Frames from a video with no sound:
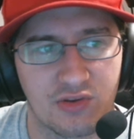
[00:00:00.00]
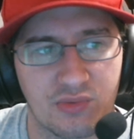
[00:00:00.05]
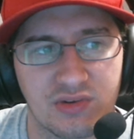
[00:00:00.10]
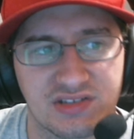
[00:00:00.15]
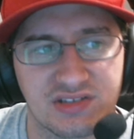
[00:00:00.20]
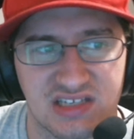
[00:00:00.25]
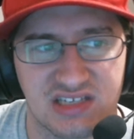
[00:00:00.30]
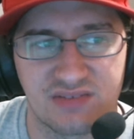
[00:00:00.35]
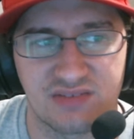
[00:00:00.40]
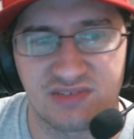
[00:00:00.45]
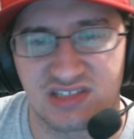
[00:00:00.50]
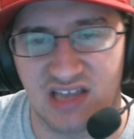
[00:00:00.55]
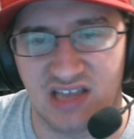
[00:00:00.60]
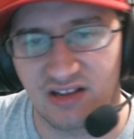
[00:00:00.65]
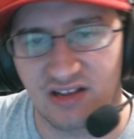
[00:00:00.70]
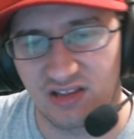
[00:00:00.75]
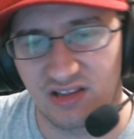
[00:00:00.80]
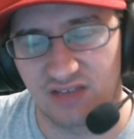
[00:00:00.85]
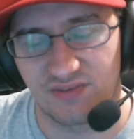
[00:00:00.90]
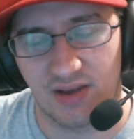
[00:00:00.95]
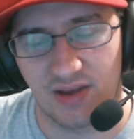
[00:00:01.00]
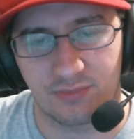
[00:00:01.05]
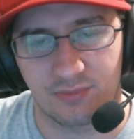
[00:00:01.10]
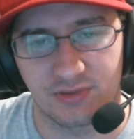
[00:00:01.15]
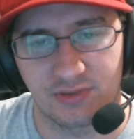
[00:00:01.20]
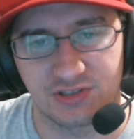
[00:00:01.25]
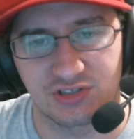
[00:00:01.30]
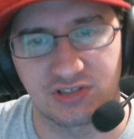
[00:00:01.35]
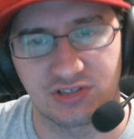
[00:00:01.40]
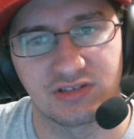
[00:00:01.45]
ones, and even Skyclave
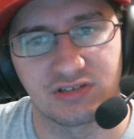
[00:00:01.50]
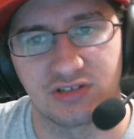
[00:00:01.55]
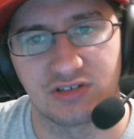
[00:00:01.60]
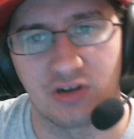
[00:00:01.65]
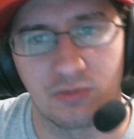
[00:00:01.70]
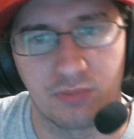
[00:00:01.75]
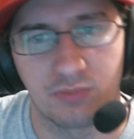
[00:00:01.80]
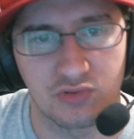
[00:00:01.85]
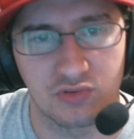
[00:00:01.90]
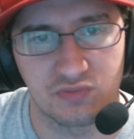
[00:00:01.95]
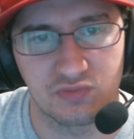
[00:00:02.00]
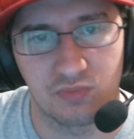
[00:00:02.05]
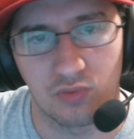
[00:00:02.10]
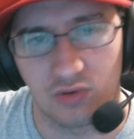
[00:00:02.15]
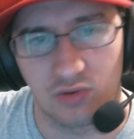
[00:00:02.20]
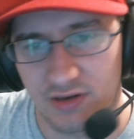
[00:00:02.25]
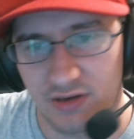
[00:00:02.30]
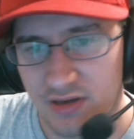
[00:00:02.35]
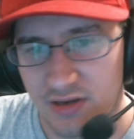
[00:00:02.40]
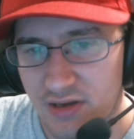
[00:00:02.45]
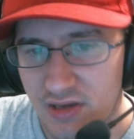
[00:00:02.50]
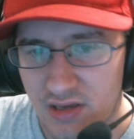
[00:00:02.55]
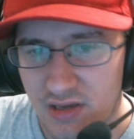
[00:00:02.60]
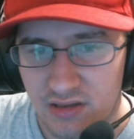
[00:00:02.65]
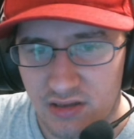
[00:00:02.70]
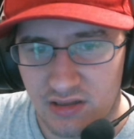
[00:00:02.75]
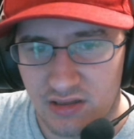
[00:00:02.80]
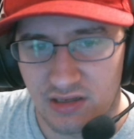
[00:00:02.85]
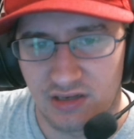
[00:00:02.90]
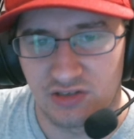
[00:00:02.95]
Apparition, post board,
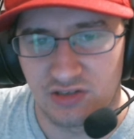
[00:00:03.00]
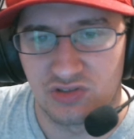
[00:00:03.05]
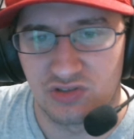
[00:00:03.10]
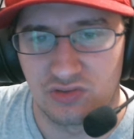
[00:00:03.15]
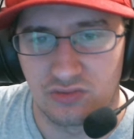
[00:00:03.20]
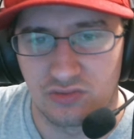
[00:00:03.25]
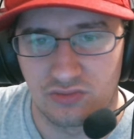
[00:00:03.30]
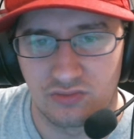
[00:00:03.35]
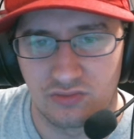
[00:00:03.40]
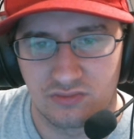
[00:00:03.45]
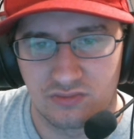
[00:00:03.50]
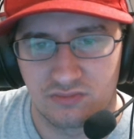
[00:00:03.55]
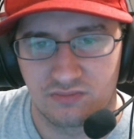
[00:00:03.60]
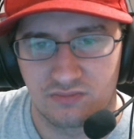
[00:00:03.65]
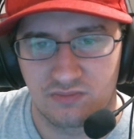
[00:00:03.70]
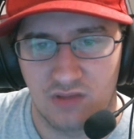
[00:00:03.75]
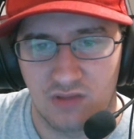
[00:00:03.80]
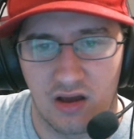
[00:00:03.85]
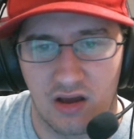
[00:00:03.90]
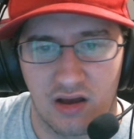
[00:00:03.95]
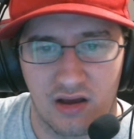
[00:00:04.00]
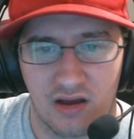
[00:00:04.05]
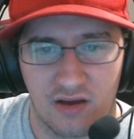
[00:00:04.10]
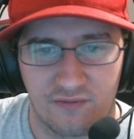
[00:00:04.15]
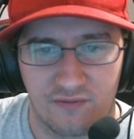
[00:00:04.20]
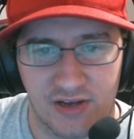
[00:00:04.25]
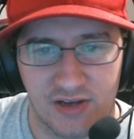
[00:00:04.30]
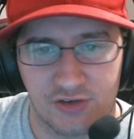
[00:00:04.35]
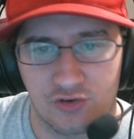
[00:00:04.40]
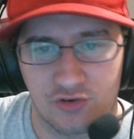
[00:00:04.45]
getting to
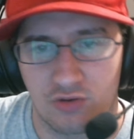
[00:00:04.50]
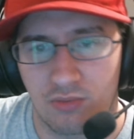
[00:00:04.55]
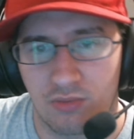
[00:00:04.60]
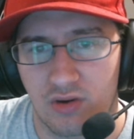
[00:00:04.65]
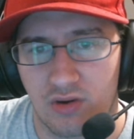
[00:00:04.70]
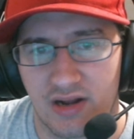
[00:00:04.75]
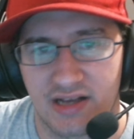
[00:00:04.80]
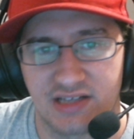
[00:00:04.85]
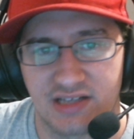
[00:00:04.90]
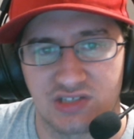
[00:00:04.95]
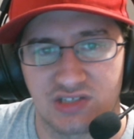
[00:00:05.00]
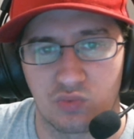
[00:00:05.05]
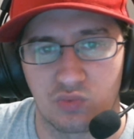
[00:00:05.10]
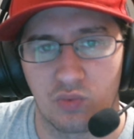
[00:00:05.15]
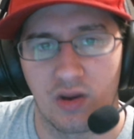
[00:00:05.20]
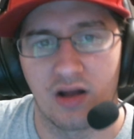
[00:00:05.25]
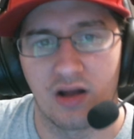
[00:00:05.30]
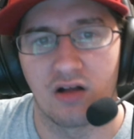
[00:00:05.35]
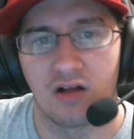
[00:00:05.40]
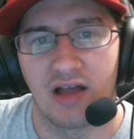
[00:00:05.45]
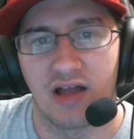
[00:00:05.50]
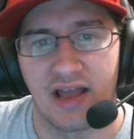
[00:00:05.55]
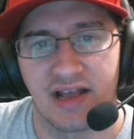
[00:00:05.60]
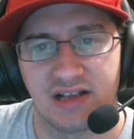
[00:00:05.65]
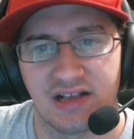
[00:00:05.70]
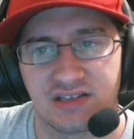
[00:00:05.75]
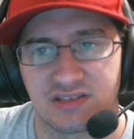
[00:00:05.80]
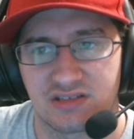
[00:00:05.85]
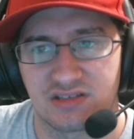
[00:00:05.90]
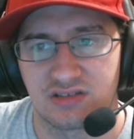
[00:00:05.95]
affect your board, as well
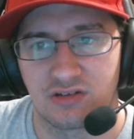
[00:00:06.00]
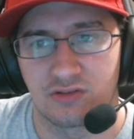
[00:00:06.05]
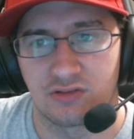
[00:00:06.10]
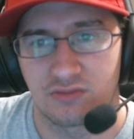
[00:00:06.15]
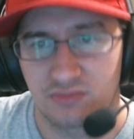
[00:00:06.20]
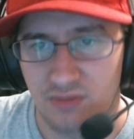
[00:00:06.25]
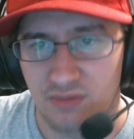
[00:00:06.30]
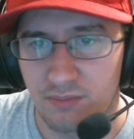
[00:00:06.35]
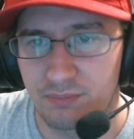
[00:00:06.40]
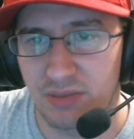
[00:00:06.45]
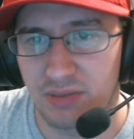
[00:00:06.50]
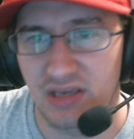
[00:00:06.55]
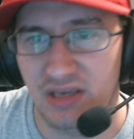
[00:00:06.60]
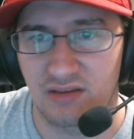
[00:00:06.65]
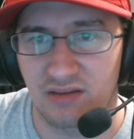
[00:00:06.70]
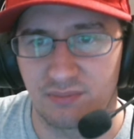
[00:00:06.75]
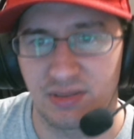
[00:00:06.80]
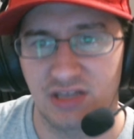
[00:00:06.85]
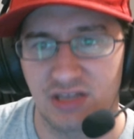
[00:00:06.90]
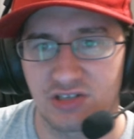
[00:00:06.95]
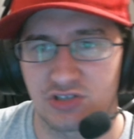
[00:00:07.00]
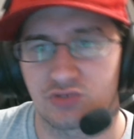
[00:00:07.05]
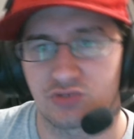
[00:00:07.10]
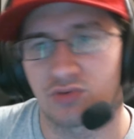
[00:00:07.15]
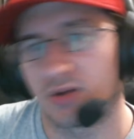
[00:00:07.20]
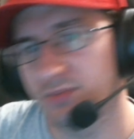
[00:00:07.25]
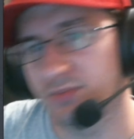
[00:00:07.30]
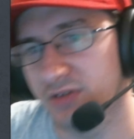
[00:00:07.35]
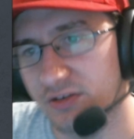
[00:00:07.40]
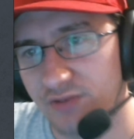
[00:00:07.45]
as being
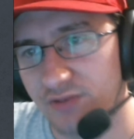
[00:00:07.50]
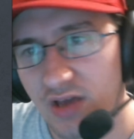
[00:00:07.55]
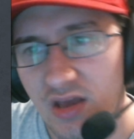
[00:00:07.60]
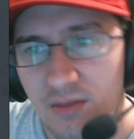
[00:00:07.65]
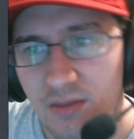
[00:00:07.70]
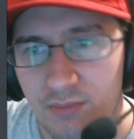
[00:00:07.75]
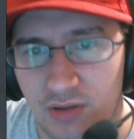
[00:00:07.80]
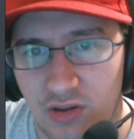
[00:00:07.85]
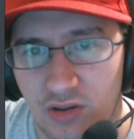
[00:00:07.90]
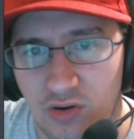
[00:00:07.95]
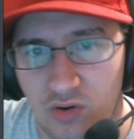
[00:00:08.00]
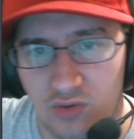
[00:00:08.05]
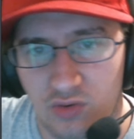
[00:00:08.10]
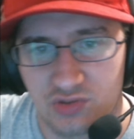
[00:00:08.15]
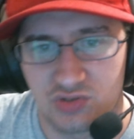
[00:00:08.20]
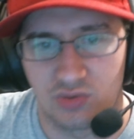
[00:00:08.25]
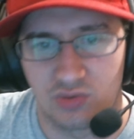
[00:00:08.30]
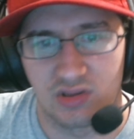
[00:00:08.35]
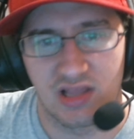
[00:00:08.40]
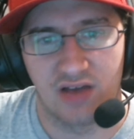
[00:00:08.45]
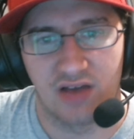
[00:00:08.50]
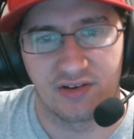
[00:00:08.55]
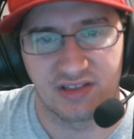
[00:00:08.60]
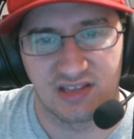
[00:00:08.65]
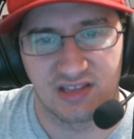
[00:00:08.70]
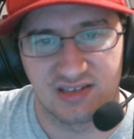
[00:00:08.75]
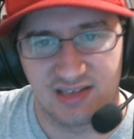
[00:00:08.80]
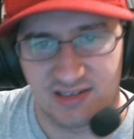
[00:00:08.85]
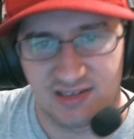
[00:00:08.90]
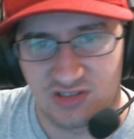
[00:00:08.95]
disruptive, but then also allowing
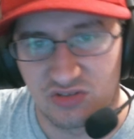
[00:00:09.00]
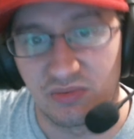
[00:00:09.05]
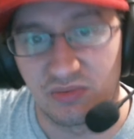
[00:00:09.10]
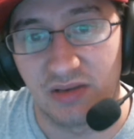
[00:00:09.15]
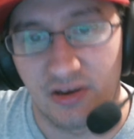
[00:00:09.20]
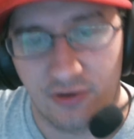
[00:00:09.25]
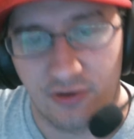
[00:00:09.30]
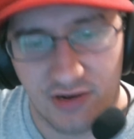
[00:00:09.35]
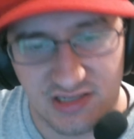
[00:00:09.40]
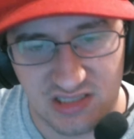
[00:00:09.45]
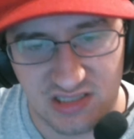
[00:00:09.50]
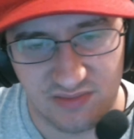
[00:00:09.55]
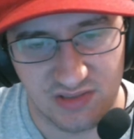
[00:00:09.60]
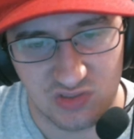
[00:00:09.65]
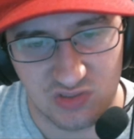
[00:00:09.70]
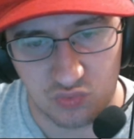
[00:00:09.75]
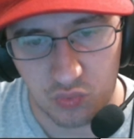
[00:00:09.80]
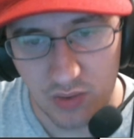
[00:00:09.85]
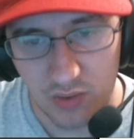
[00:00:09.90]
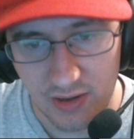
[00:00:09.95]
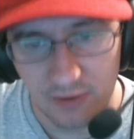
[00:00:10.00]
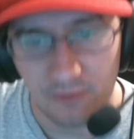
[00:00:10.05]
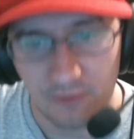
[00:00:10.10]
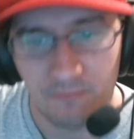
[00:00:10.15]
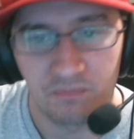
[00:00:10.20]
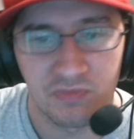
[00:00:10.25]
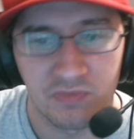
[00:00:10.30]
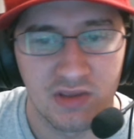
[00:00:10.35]
the deck to be aggressive as well.